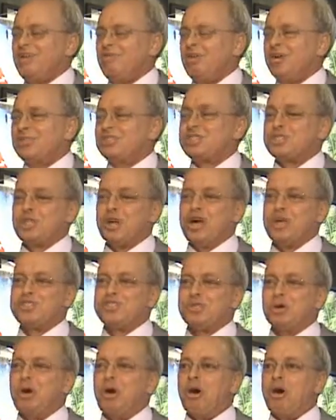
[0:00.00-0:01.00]
what
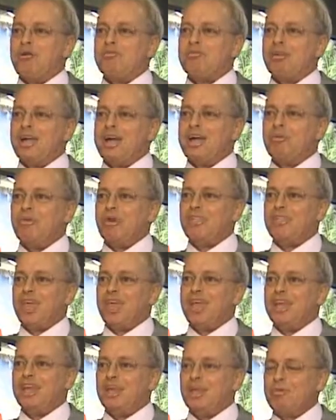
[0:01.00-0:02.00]
starts off with
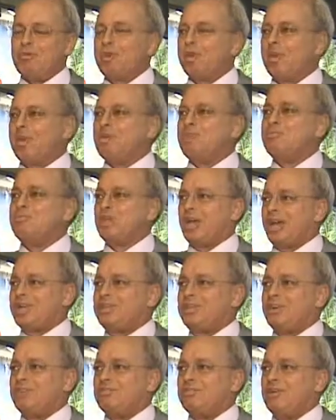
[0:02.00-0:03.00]
a limited
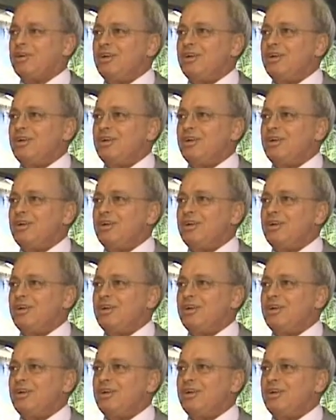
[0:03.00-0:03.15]
objective